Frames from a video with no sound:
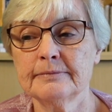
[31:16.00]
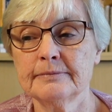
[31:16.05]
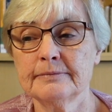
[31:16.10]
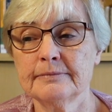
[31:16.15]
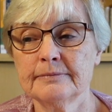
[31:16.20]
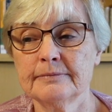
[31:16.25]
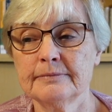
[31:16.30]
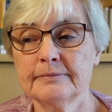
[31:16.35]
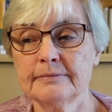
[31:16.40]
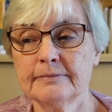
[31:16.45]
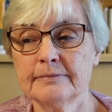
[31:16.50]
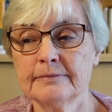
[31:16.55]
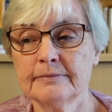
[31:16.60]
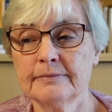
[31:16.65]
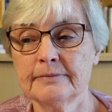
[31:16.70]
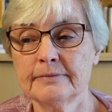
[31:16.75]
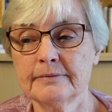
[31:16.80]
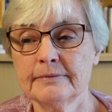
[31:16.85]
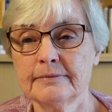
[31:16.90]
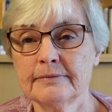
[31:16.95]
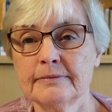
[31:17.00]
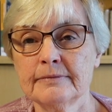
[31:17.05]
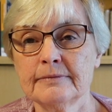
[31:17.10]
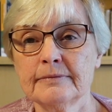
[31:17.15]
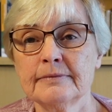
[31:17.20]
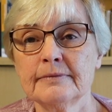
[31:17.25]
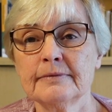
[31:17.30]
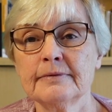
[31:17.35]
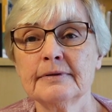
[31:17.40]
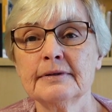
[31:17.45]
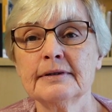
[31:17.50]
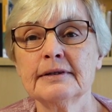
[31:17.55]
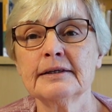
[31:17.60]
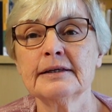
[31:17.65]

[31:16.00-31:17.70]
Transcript: (no one is talking)